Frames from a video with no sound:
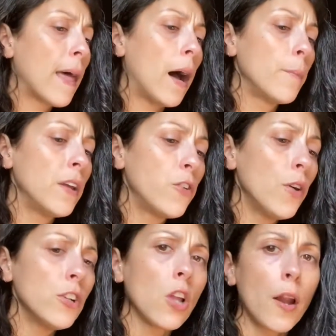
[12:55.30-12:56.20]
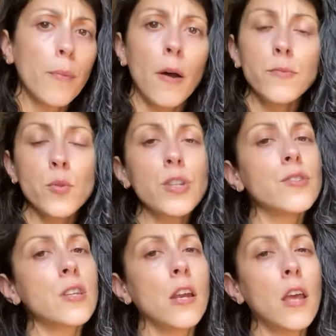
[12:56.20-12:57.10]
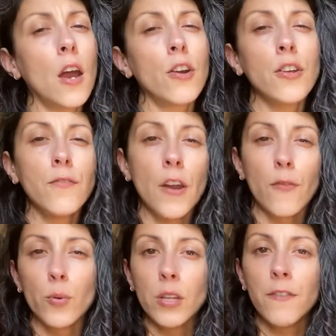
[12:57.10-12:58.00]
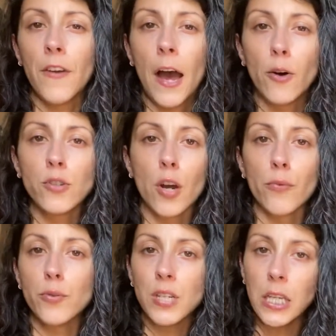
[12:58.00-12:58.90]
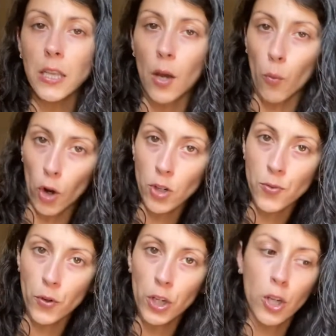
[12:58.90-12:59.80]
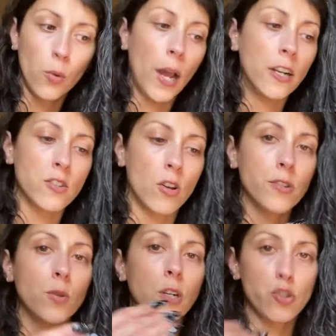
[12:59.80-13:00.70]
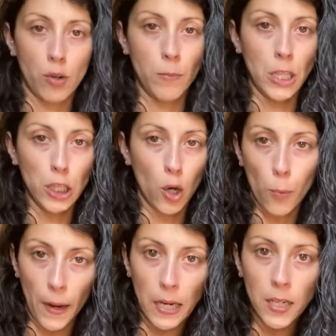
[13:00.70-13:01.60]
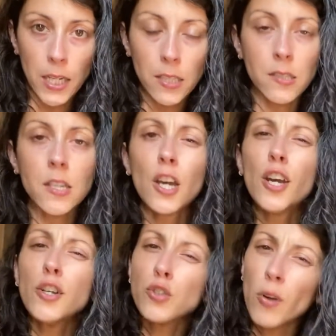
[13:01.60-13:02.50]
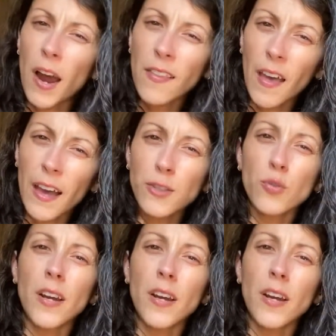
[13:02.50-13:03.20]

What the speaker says: if you have a lot of problems with your skincare and you've never really found a routine that works for you and is also extremely low maintenance, try that. Try